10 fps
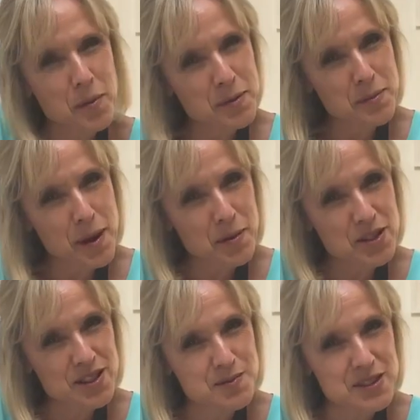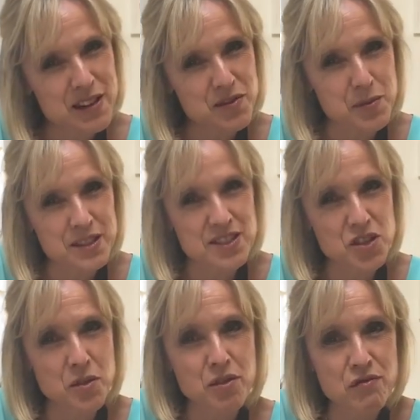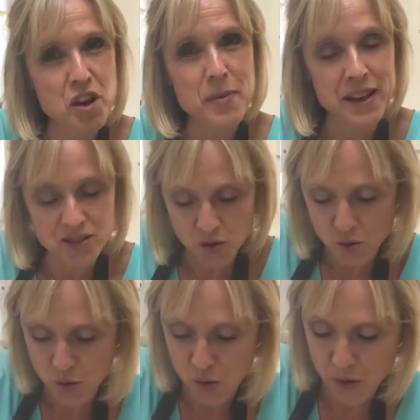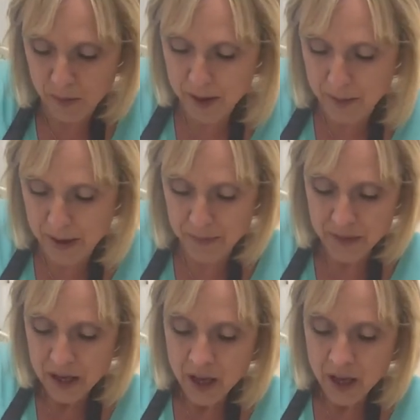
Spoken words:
Saffron maybe do some saffron buns. Do a throwback to Cornwall one, maybe.